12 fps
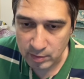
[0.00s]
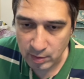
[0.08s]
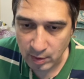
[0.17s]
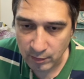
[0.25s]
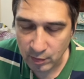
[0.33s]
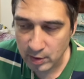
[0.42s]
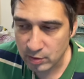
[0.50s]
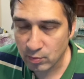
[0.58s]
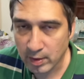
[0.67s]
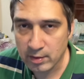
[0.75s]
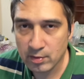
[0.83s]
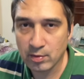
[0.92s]
So if you just
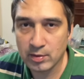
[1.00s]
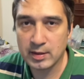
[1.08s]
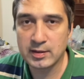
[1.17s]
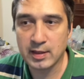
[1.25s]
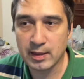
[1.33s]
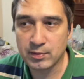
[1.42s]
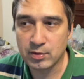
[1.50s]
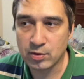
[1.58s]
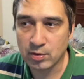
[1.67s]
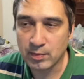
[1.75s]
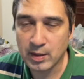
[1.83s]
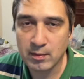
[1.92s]
run through these steps, you
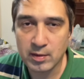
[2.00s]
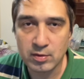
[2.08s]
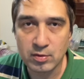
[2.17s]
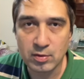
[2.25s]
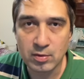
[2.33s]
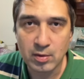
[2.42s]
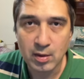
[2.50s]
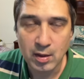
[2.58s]
should be able to